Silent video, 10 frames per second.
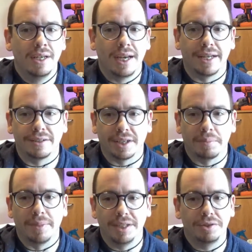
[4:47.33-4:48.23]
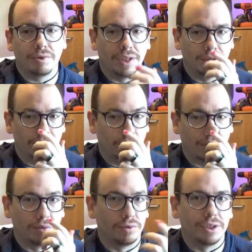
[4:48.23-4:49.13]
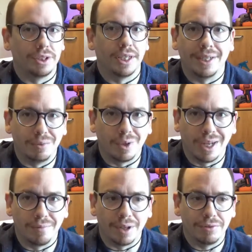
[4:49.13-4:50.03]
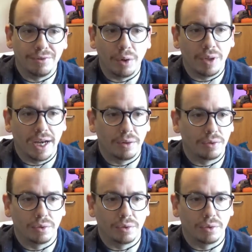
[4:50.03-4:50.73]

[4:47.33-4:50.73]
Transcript: as a mini screen if for whatever reason I didn't want to have my phone out